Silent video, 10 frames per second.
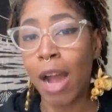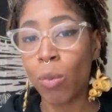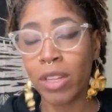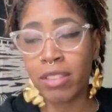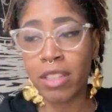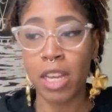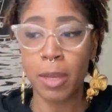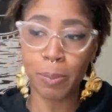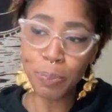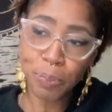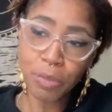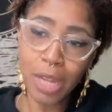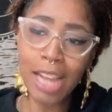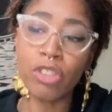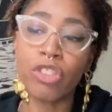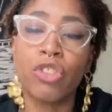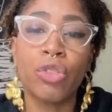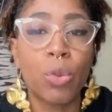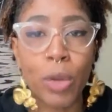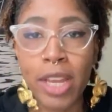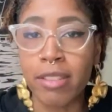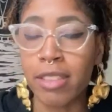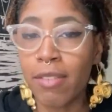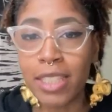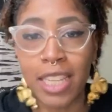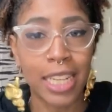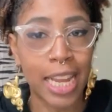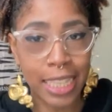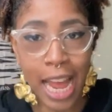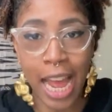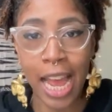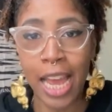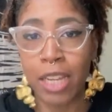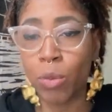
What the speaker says: I used to do the wigs and everything like that,